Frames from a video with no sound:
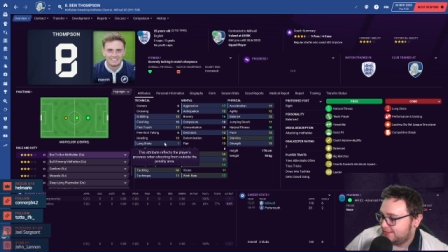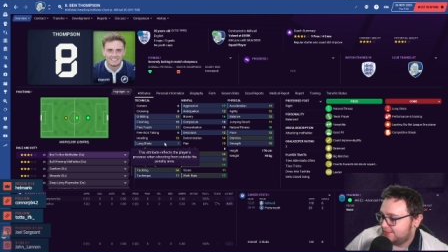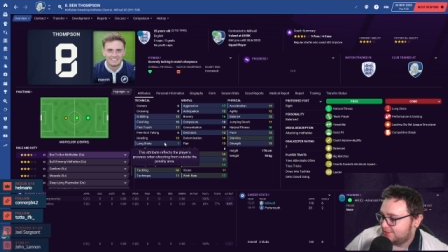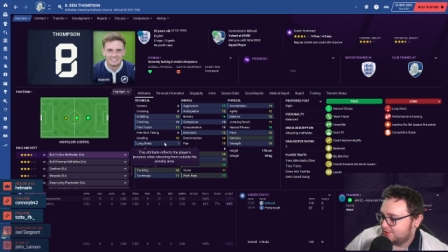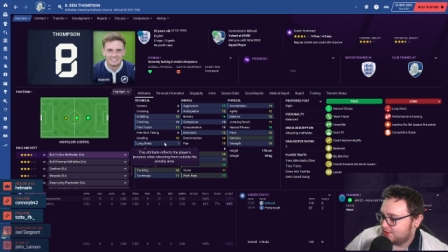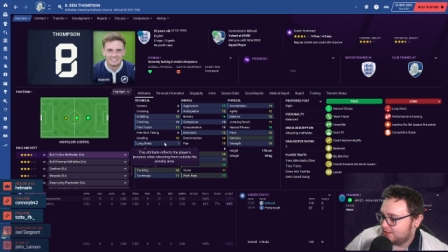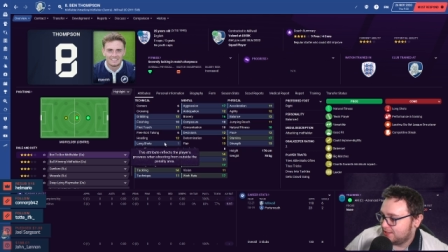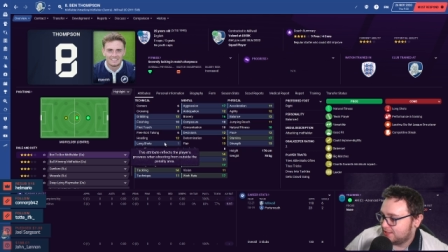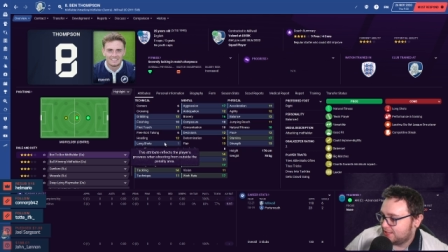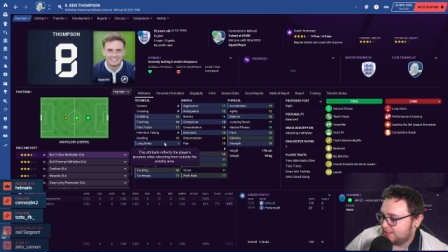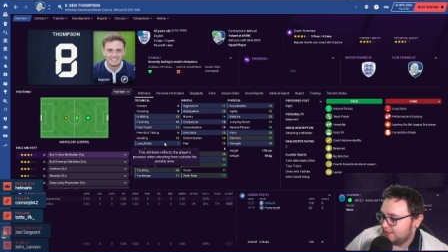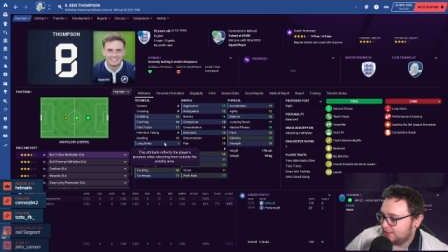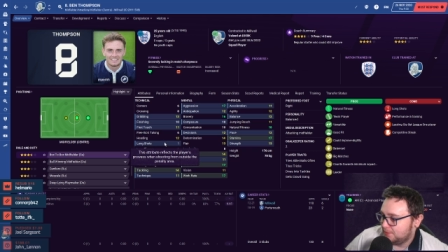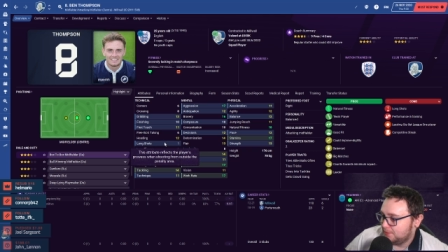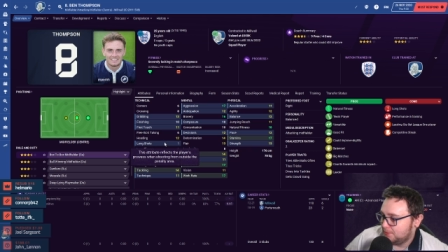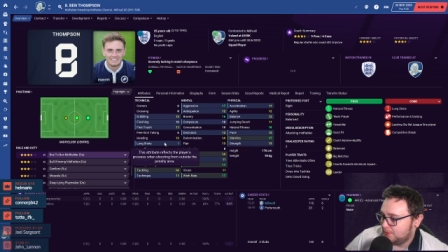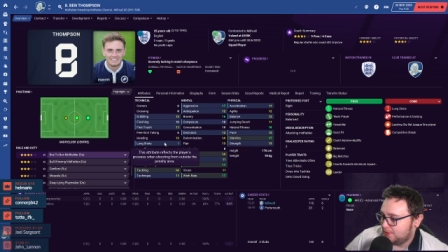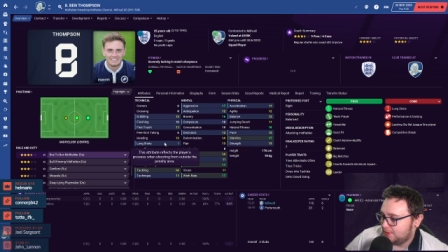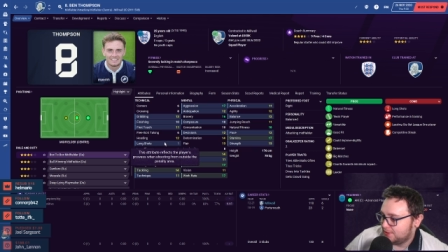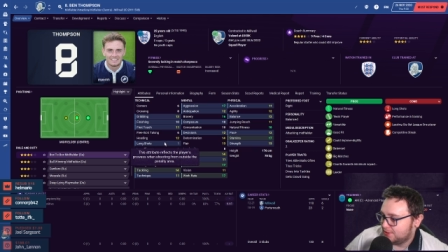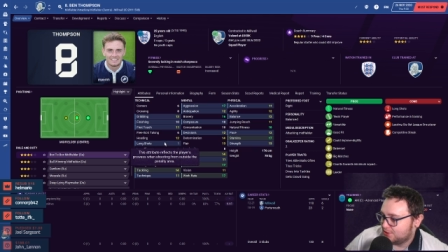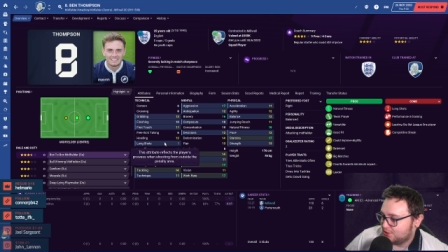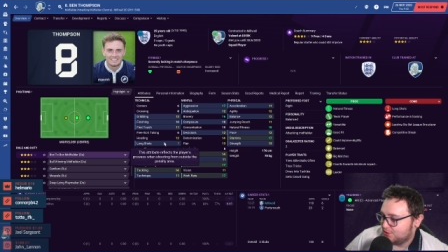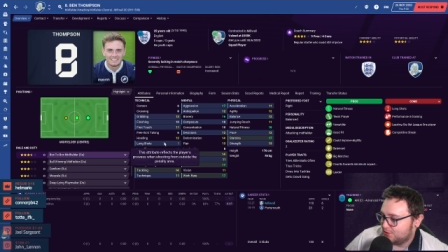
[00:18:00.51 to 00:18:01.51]
Tries killer
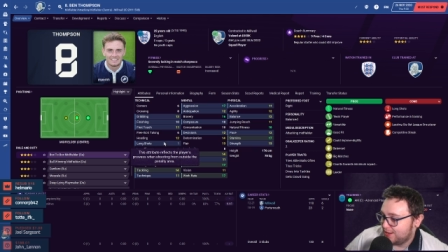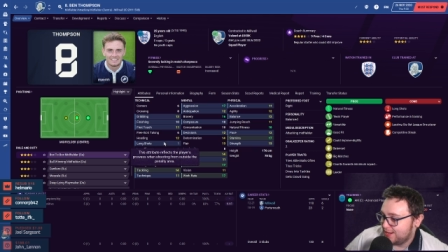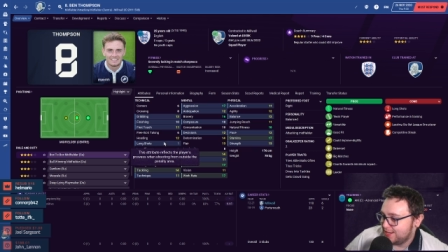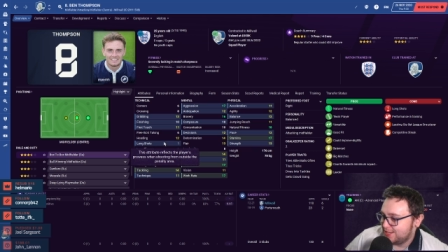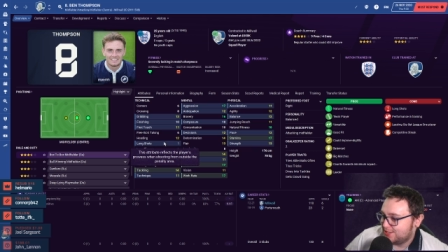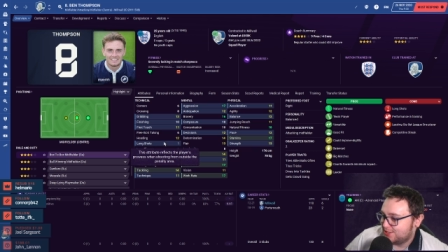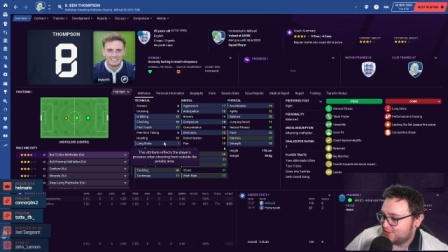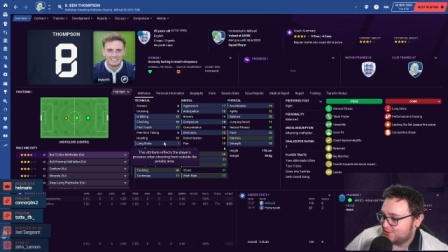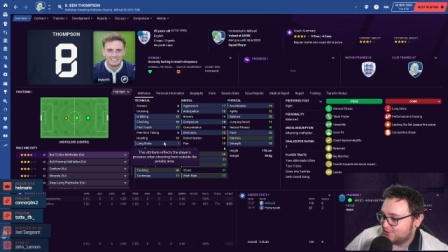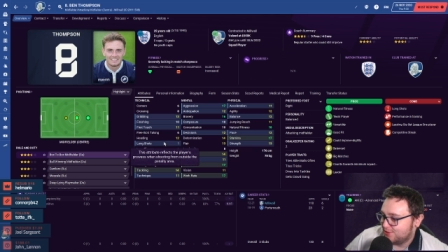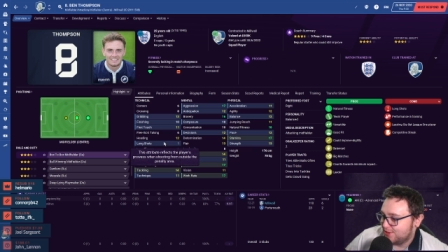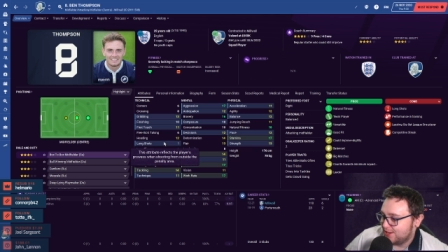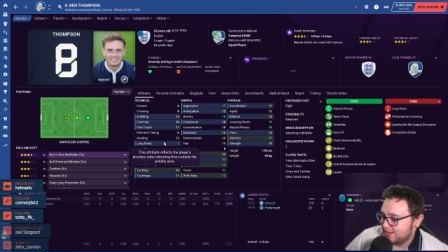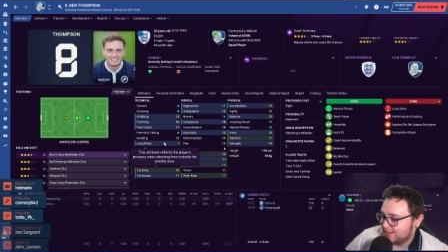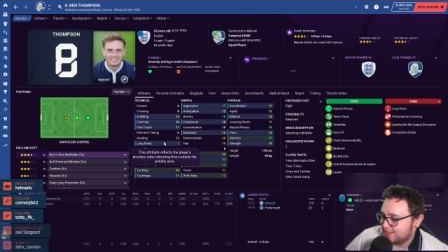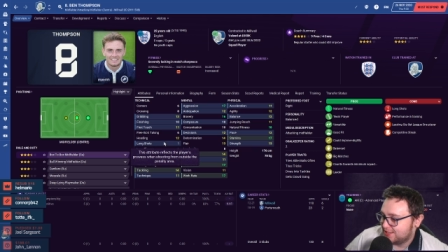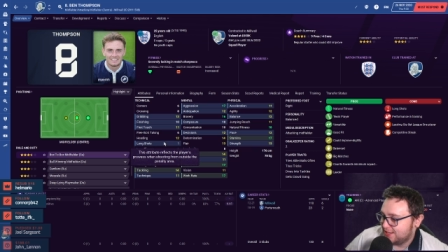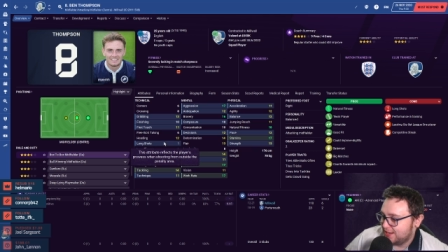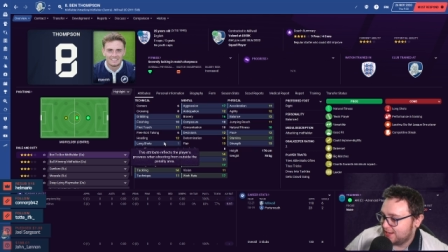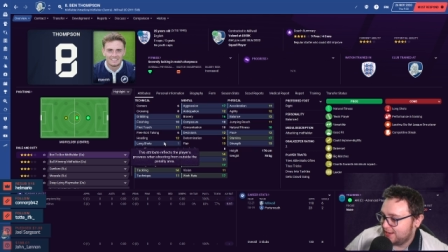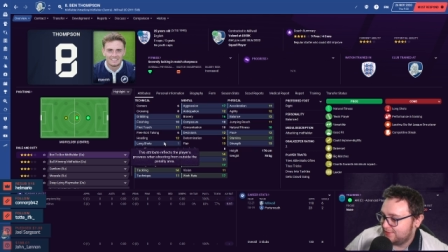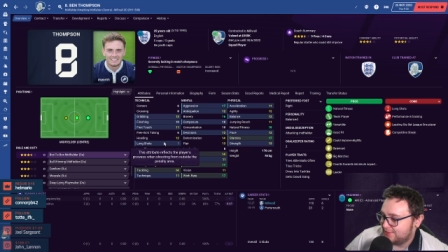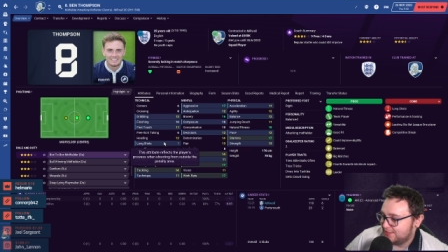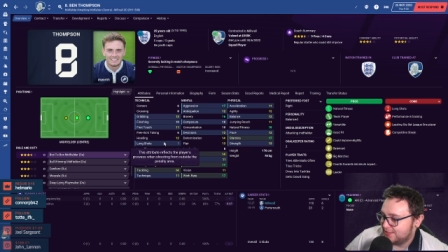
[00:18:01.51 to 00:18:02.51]
balls, tries tricks,
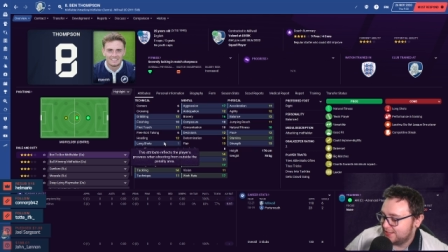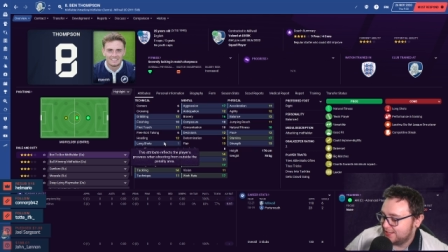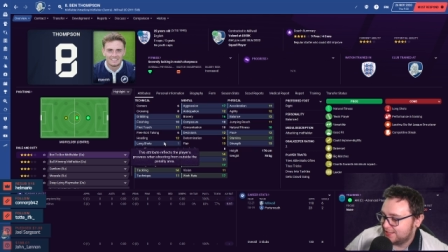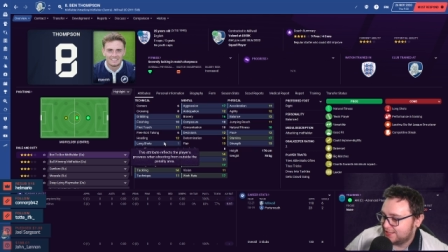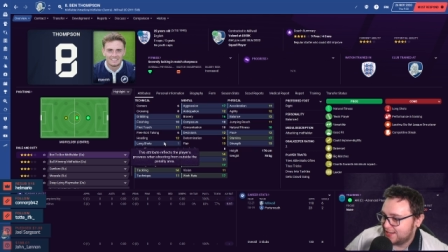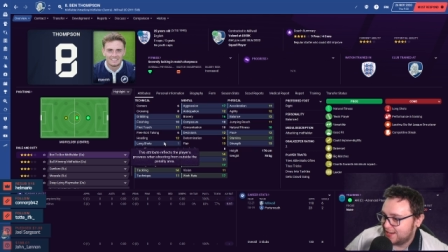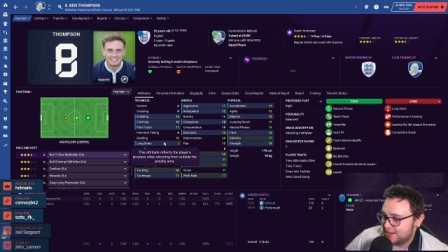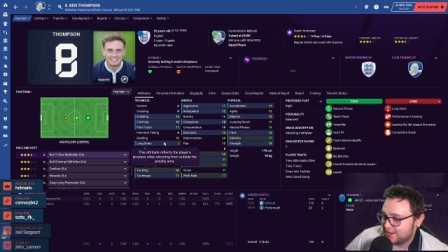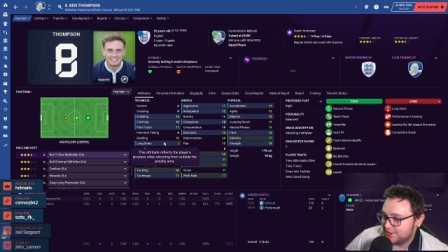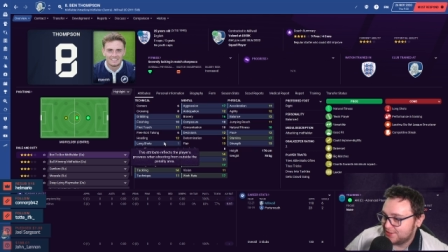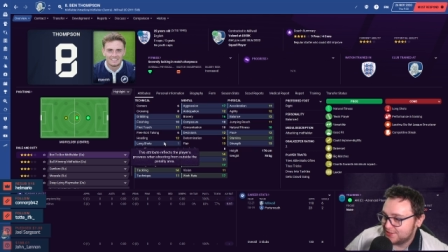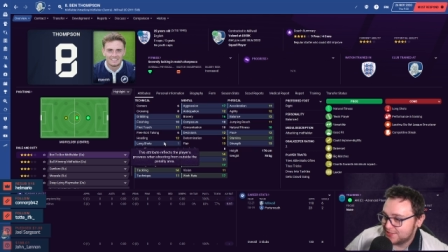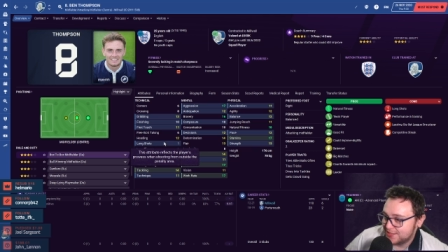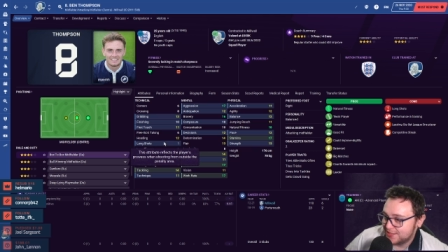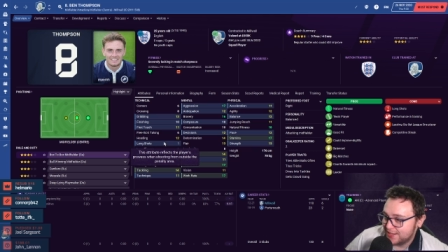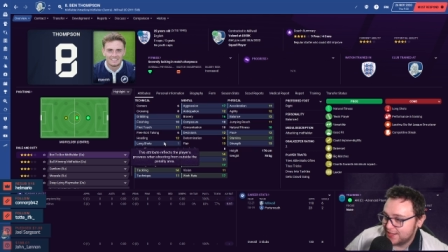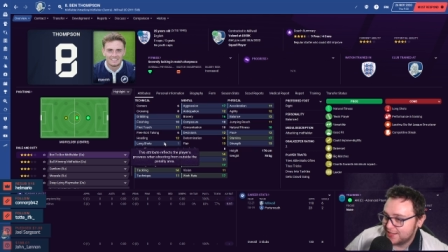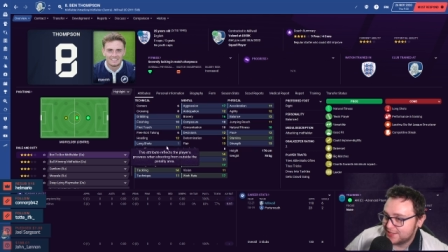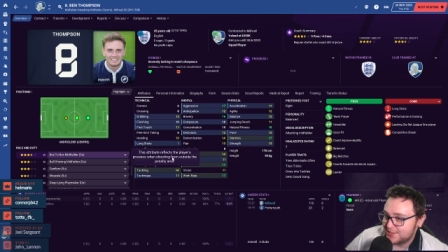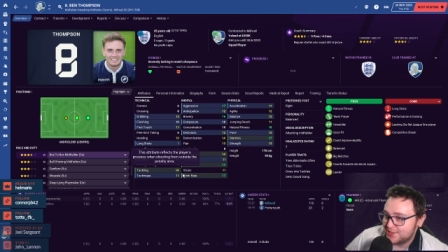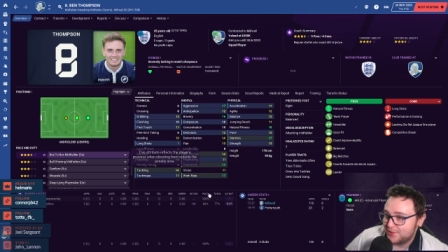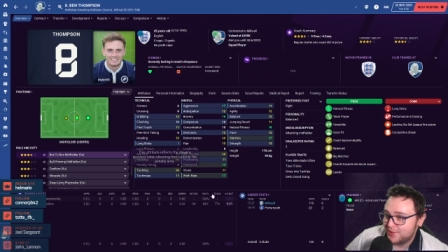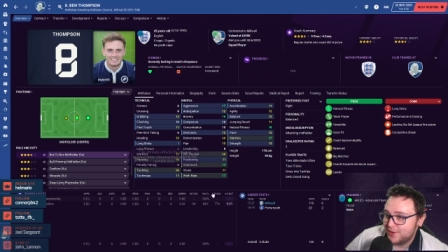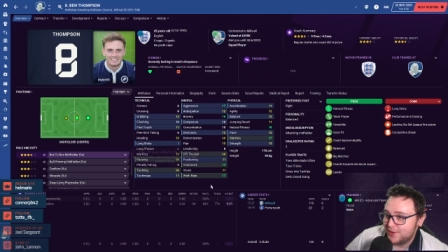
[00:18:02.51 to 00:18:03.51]
dives into tackles, and
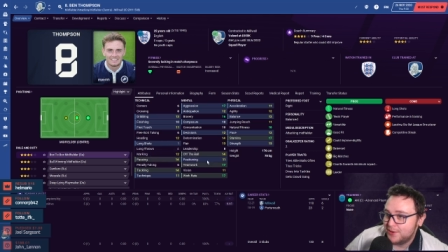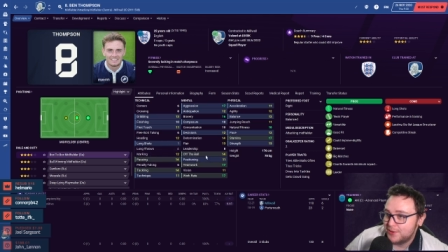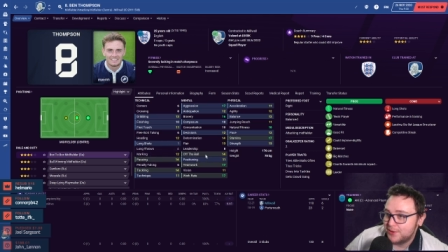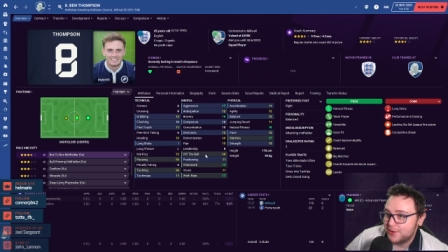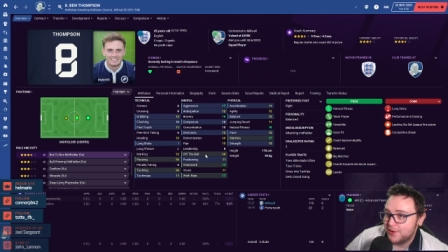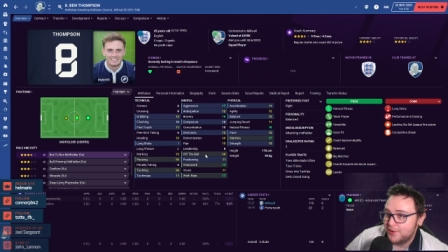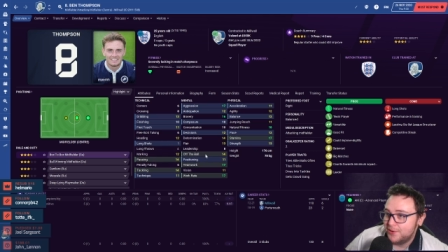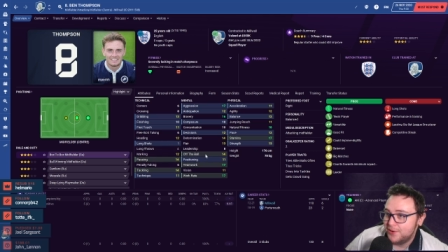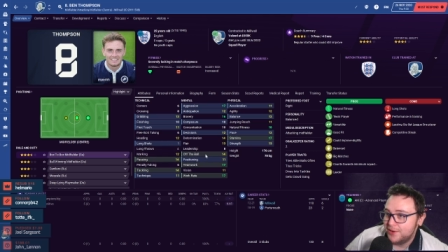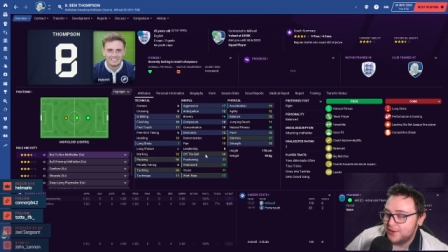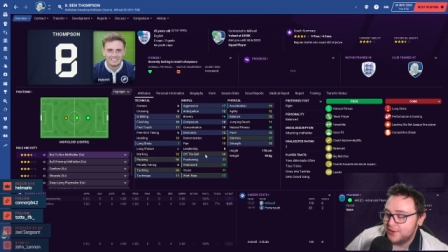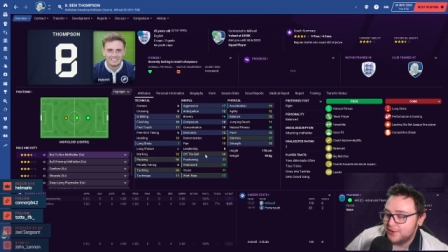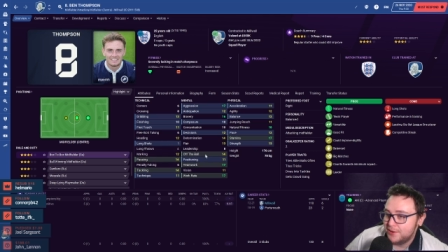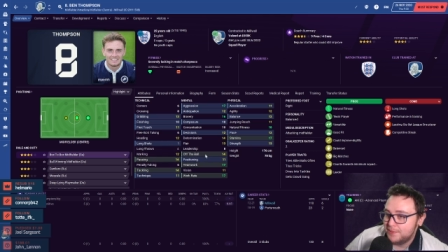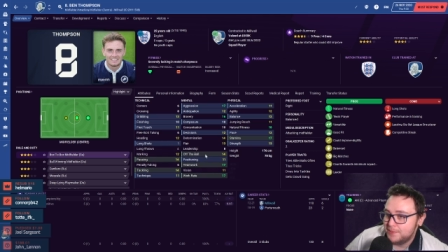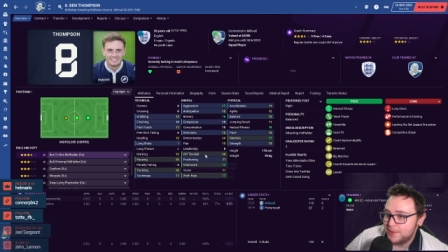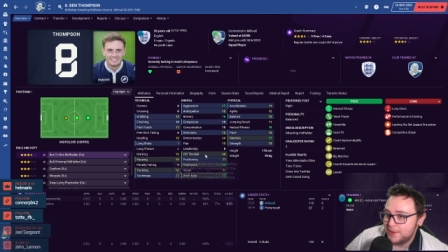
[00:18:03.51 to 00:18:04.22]
gets crowd going. You're a